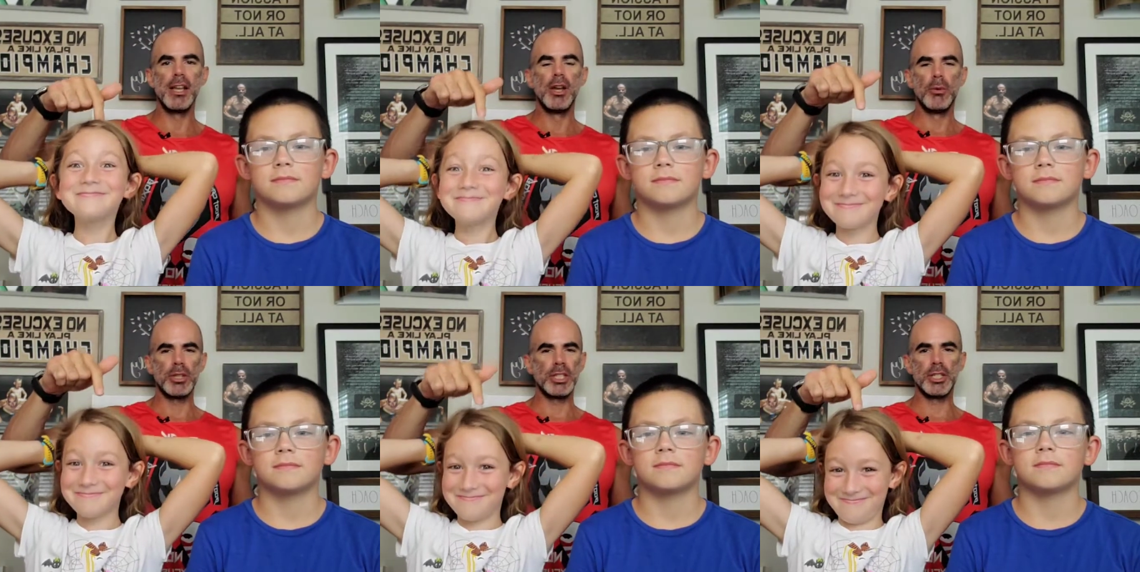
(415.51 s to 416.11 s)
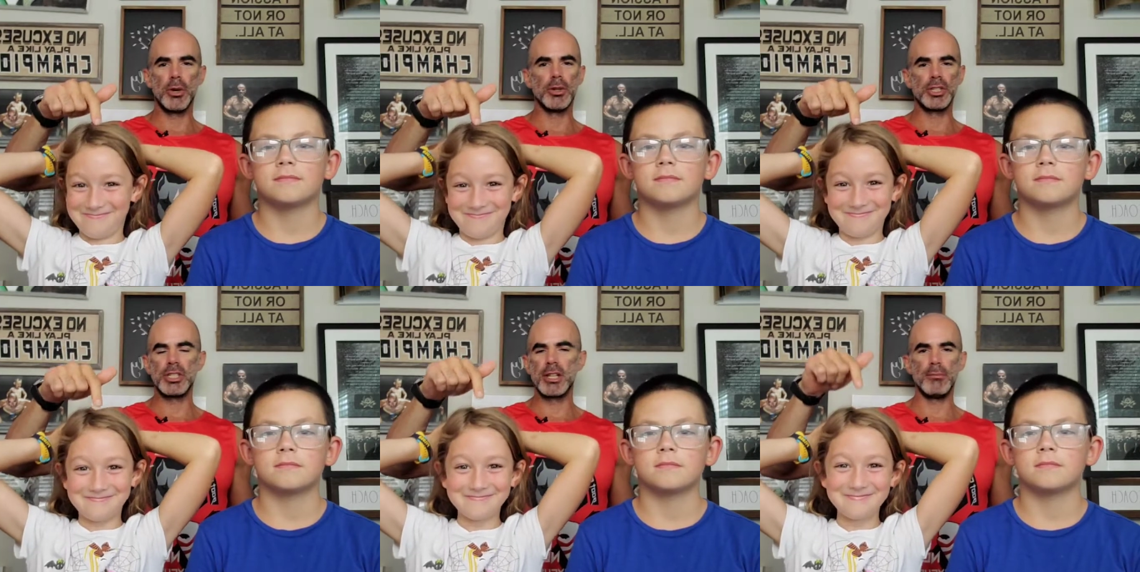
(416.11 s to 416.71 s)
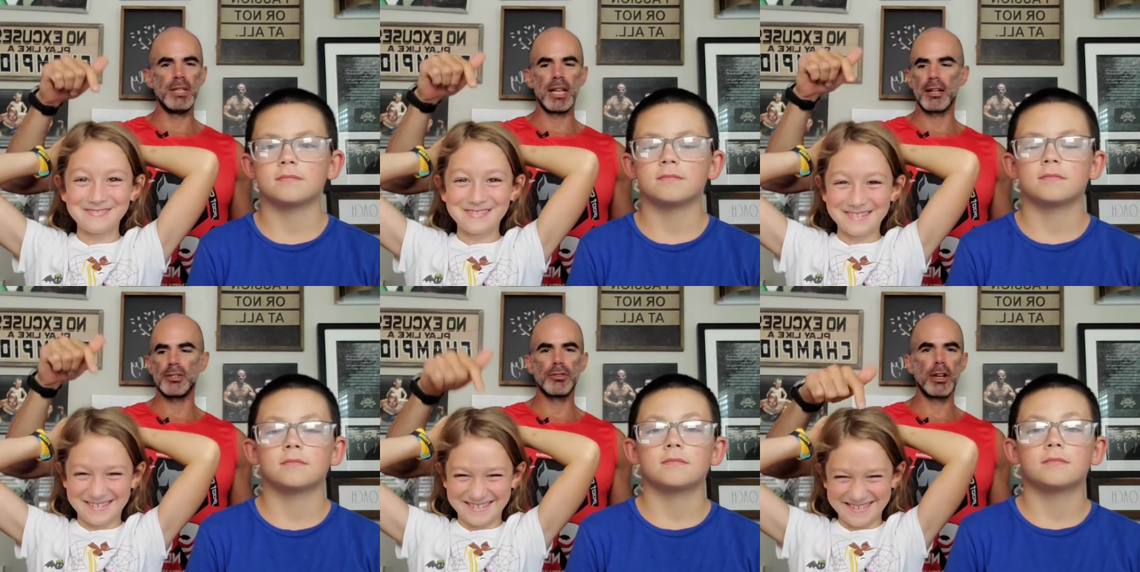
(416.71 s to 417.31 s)
Speaker 1: When she's older, she's going to be like a
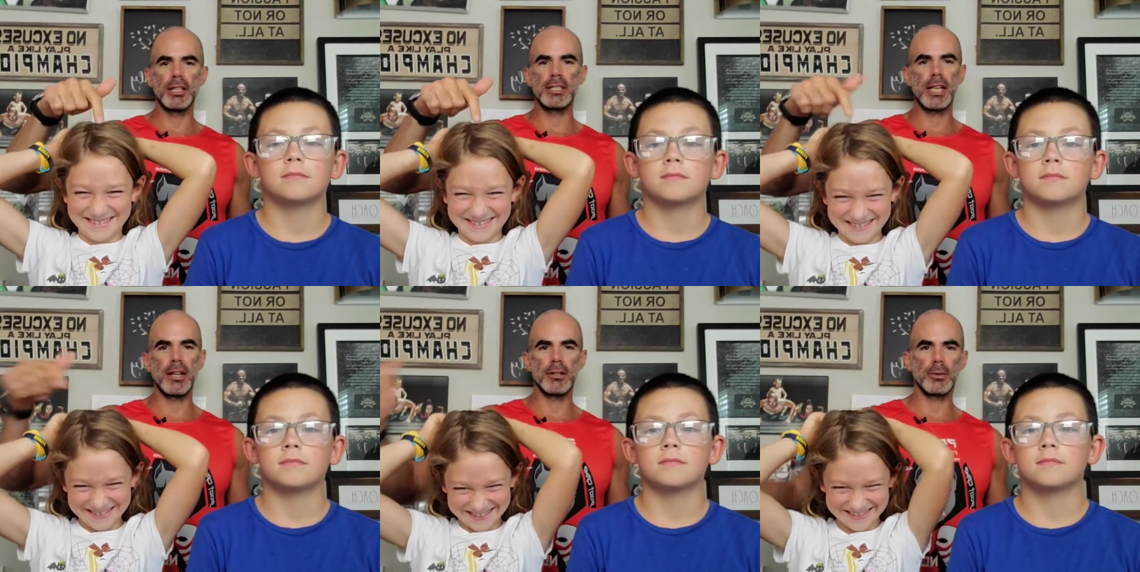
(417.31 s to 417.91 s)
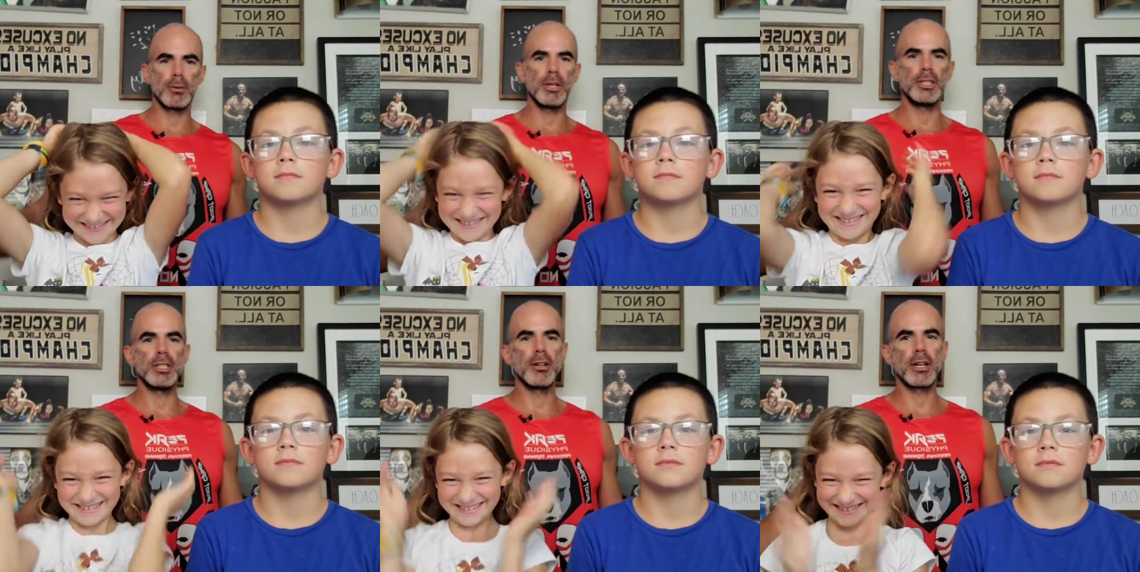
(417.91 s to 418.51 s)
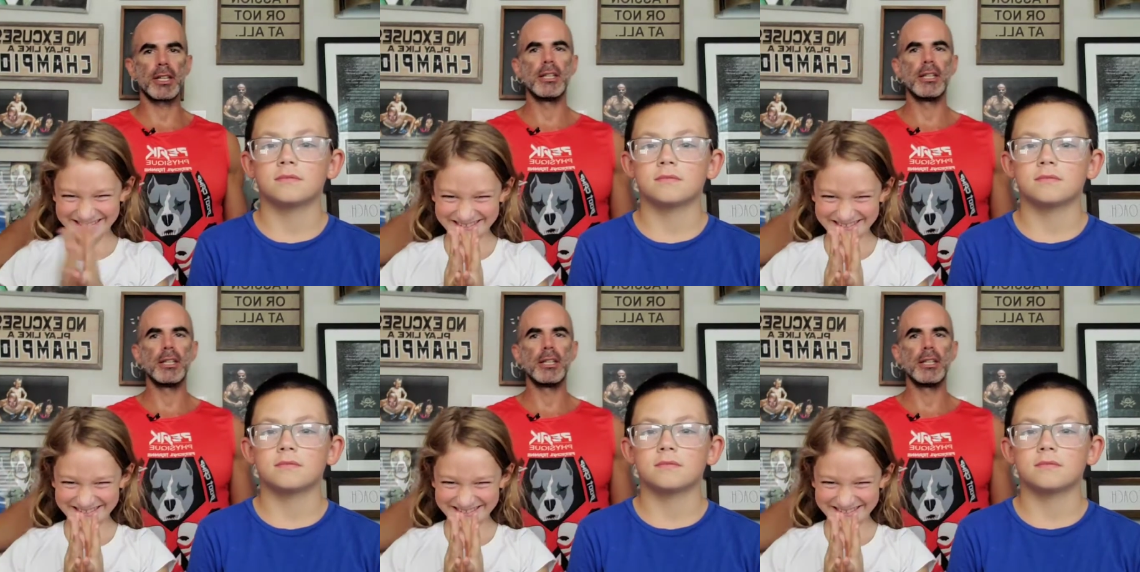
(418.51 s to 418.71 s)
drunken sailor with the way she's talking.